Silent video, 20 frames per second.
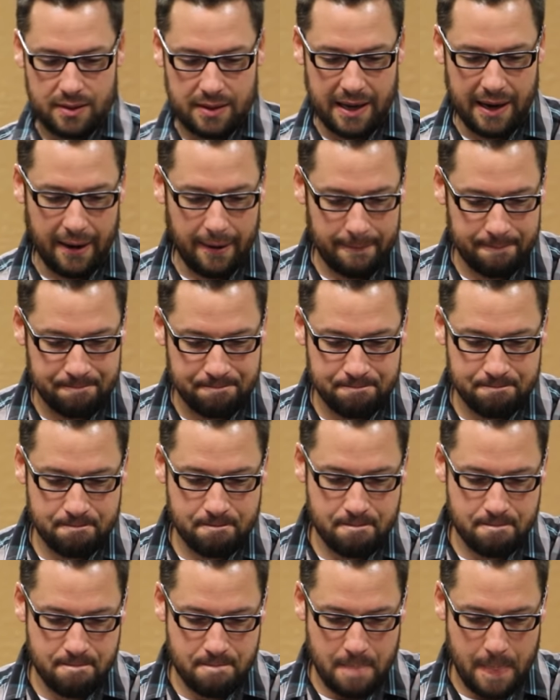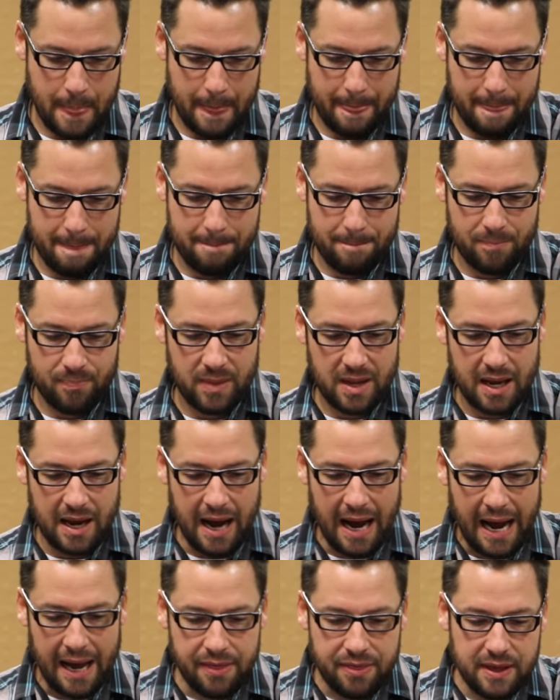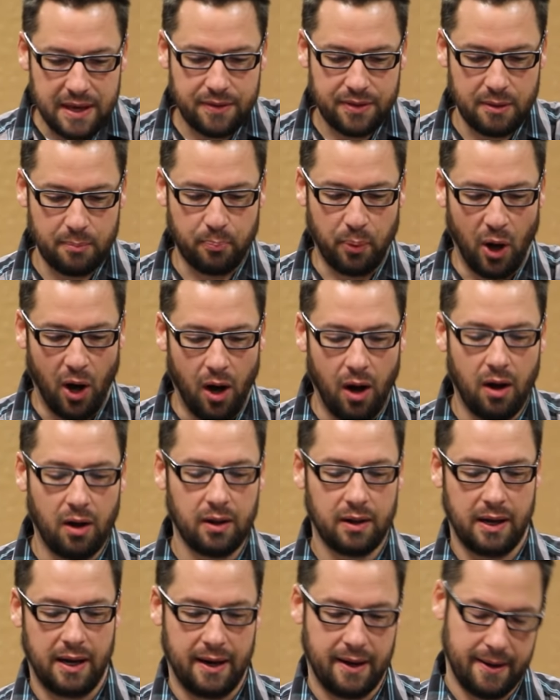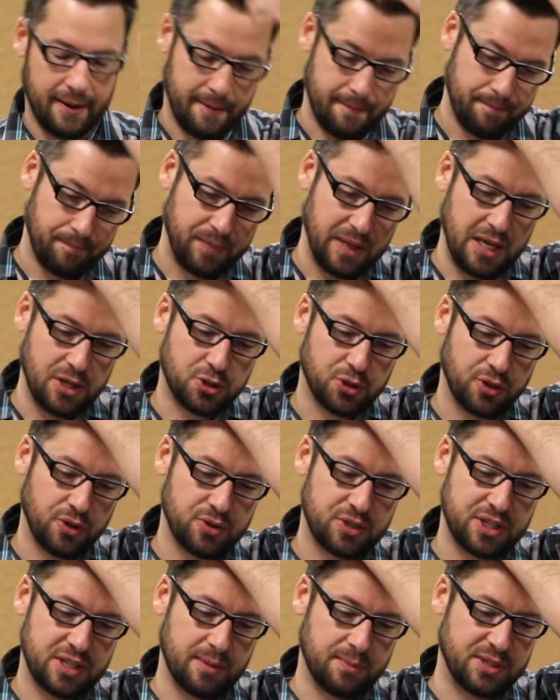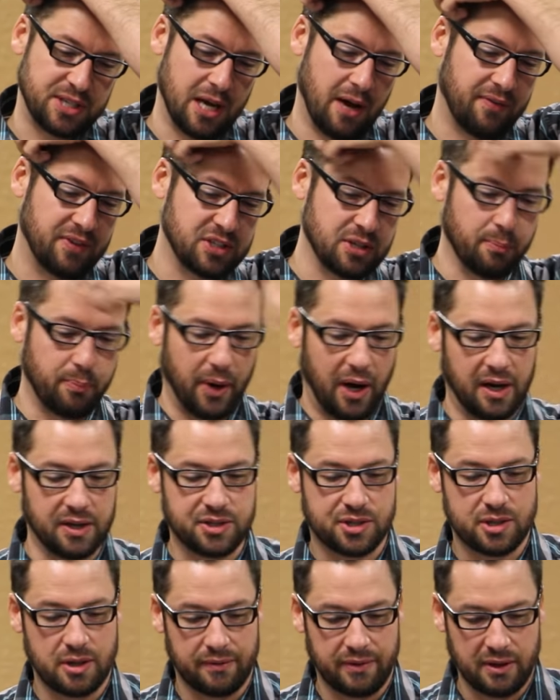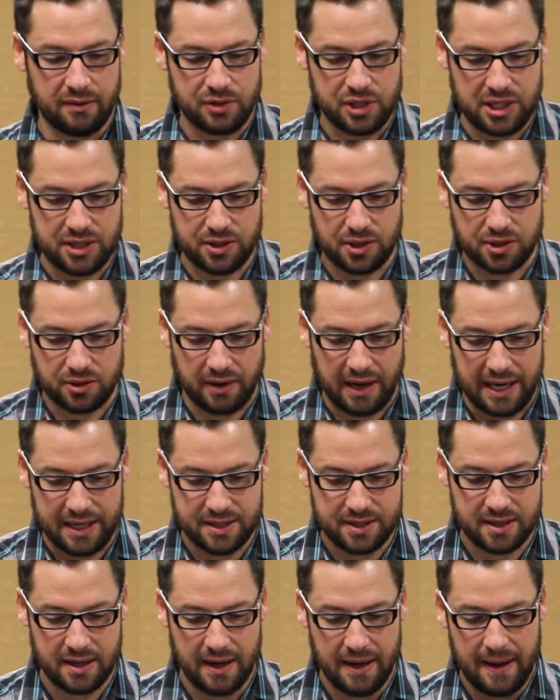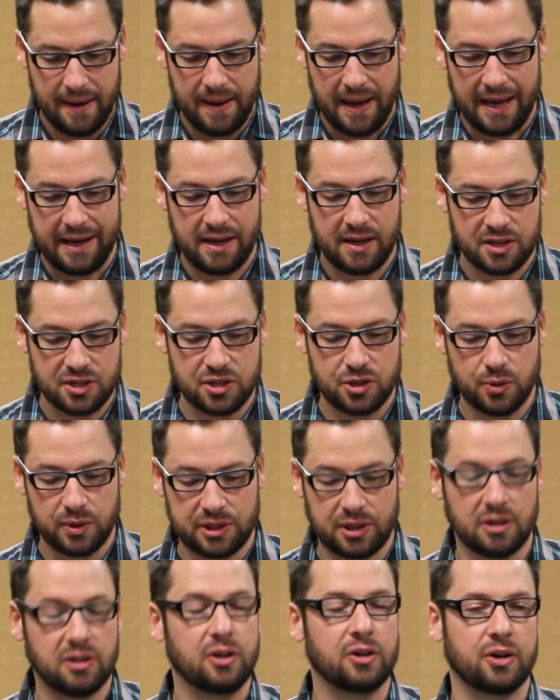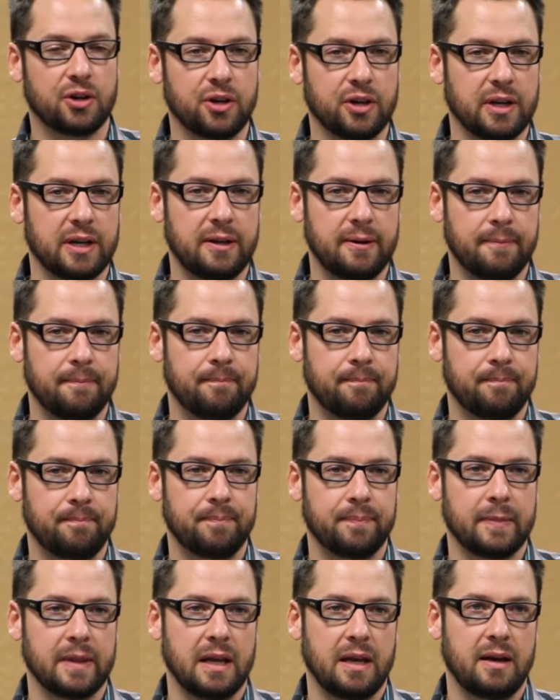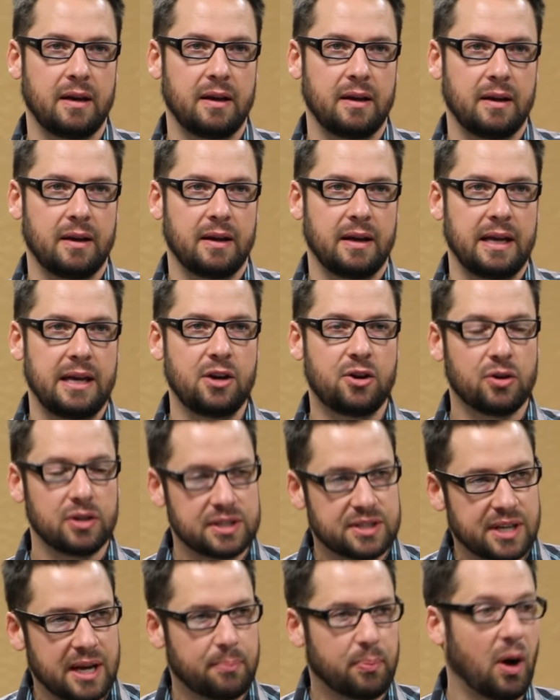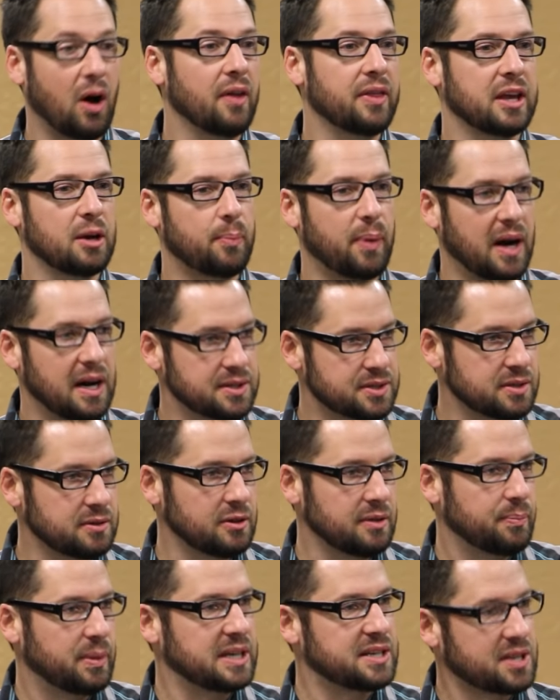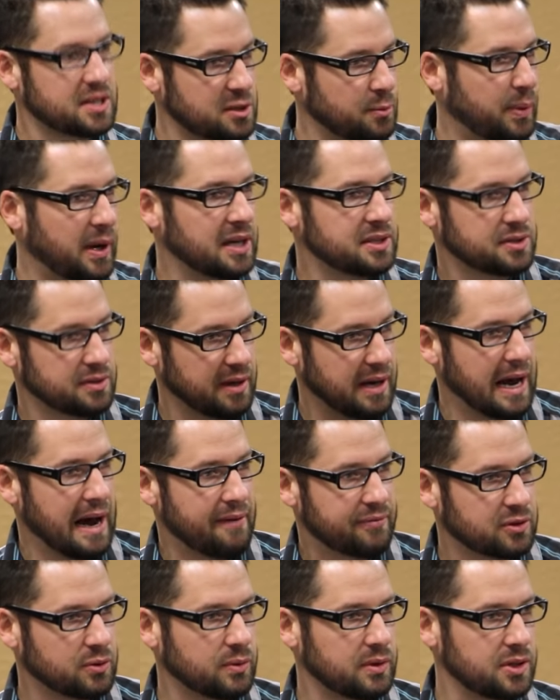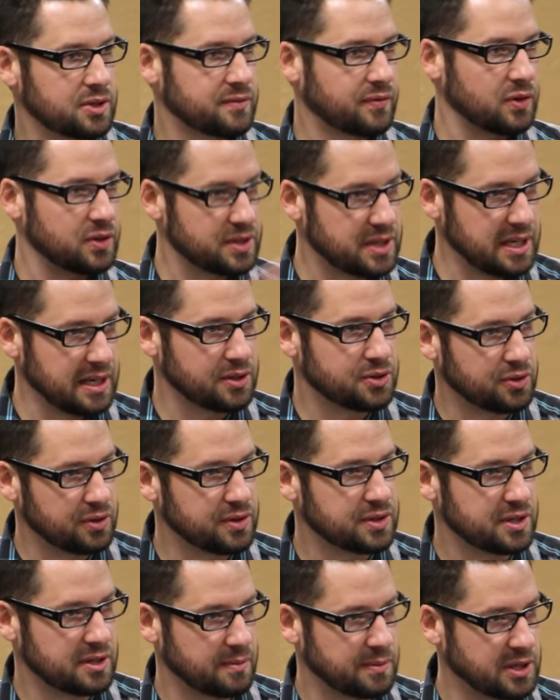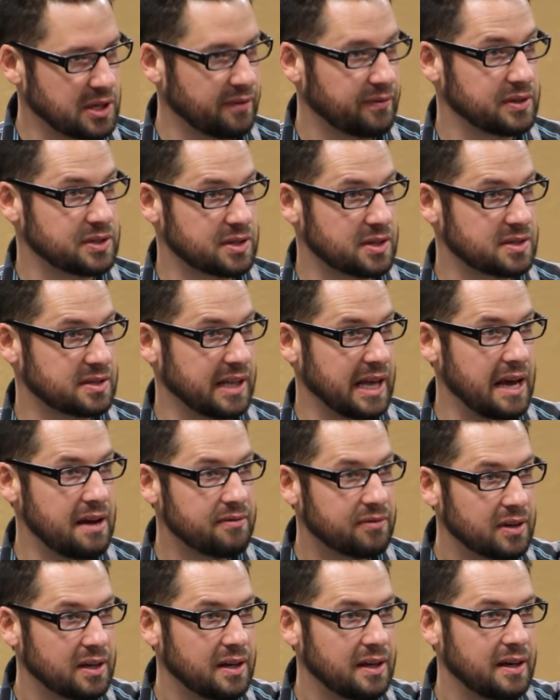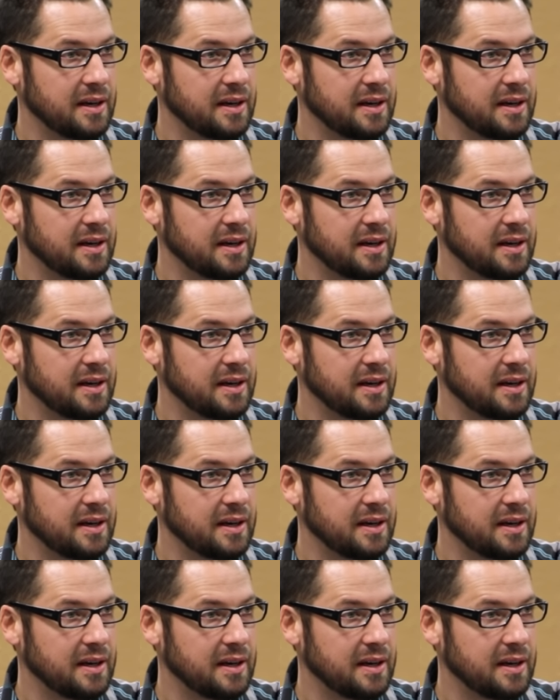Now, I think that Paul introduces himself as a bondservant of Jesus Christ, and he doesn't do it to look good. He could say Paul the apostle, but he says apostle afterwards. First, he introduces himself as a slave.